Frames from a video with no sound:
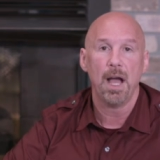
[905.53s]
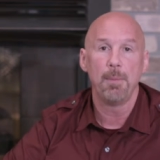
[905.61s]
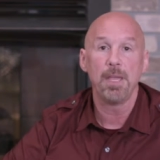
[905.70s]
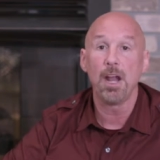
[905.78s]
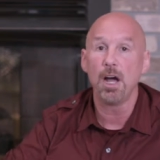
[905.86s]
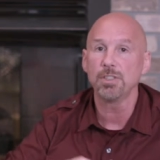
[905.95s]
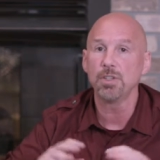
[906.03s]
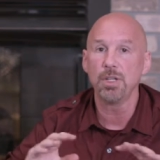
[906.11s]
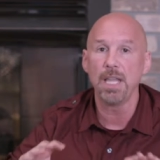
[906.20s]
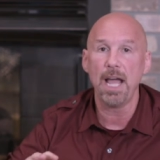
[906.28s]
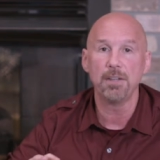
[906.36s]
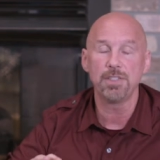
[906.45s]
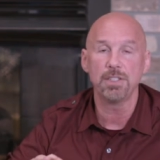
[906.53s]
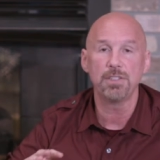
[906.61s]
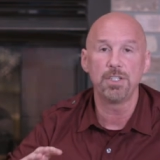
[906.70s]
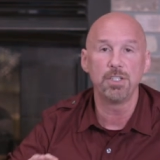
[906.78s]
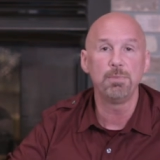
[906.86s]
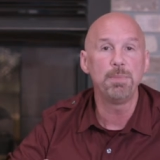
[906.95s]
It also allows us
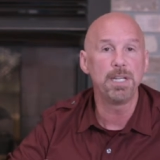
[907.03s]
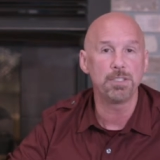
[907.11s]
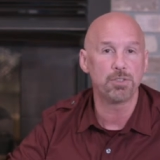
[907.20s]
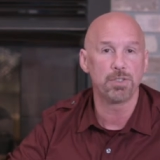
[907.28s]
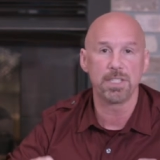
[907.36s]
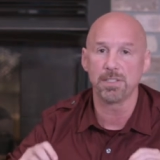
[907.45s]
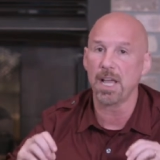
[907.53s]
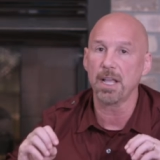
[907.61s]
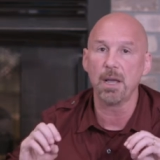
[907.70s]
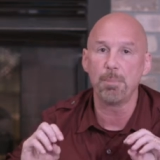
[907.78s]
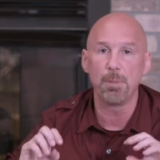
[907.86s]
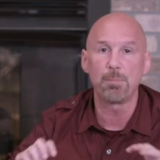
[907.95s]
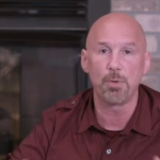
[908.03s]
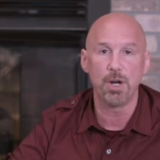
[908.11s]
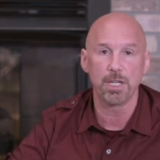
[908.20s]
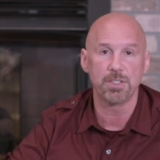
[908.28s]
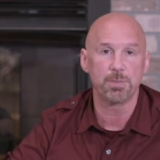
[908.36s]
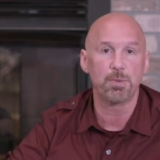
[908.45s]
to do ministries like up at
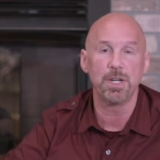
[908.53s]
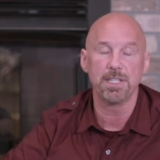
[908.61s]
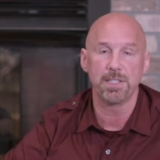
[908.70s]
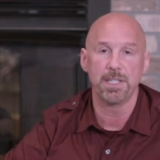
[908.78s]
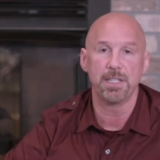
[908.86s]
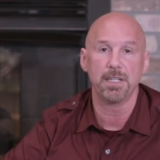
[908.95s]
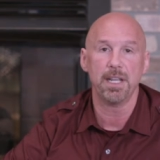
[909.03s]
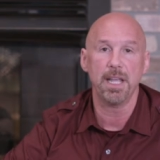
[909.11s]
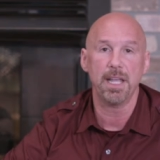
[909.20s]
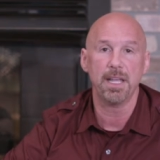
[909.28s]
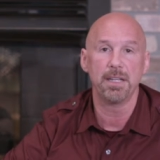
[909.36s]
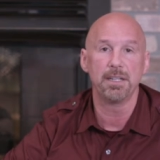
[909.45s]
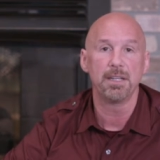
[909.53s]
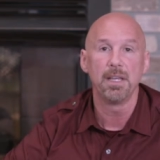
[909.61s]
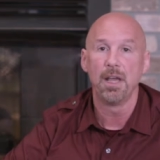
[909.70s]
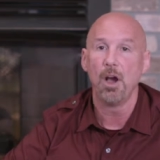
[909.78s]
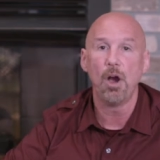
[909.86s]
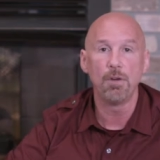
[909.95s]
Brooks Prison and
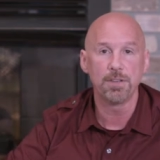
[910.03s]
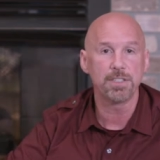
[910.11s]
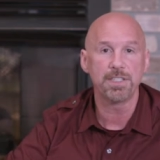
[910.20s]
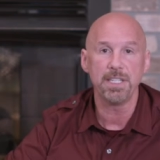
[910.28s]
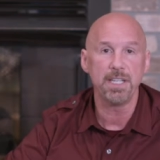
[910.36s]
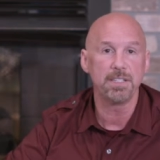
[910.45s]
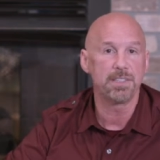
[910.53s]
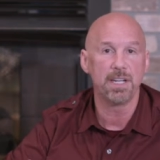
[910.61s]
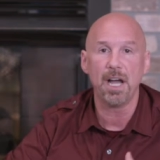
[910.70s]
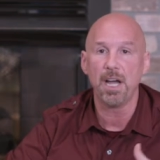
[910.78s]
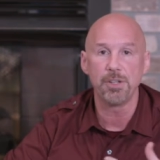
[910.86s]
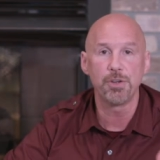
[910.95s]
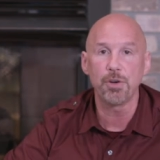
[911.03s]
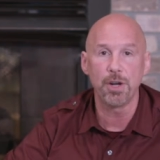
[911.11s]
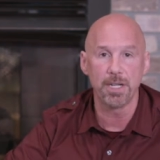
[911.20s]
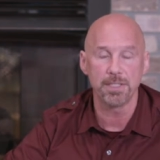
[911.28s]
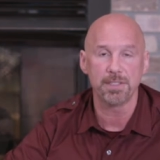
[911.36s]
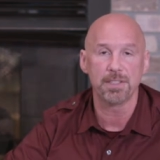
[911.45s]
overseas in
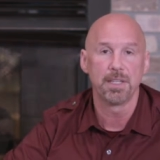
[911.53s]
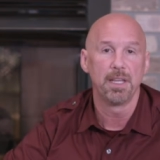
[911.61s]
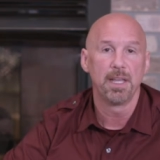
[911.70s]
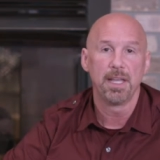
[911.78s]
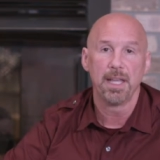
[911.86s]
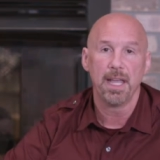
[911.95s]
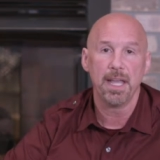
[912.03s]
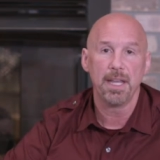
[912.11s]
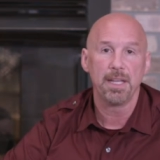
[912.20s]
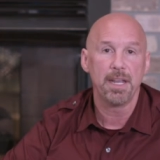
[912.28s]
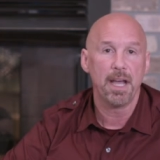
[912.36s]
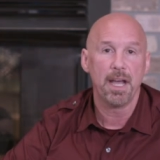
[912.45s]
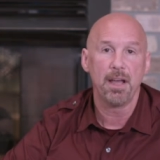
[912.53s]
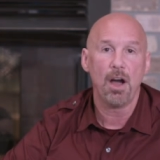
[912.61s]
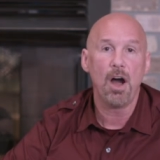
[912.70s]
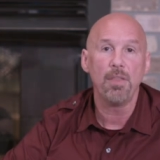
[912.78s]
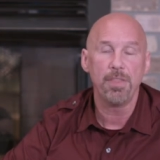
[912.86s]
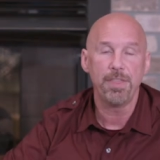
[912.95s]
Honduras, and
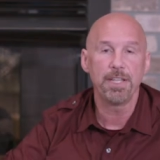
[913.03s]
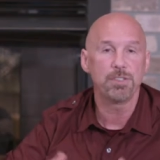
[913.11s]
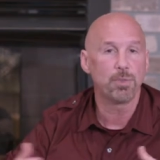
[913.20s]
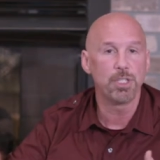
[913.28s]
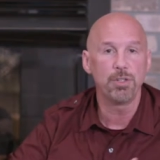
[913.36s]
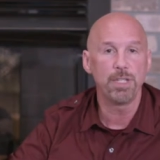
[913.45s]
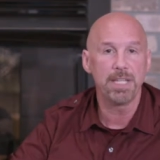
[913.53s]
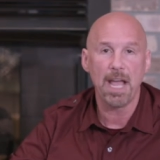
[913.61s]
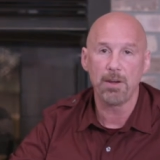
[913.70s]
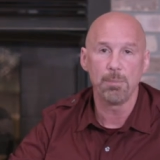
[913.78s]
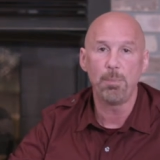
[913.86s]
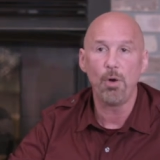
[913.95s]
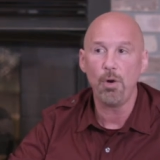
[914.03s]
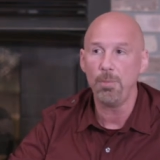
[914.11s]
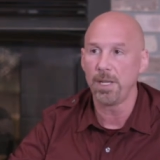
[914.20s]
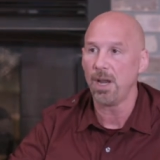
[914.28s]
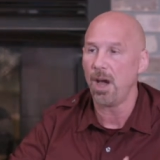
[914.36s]
all the things we're doing down in Pullman.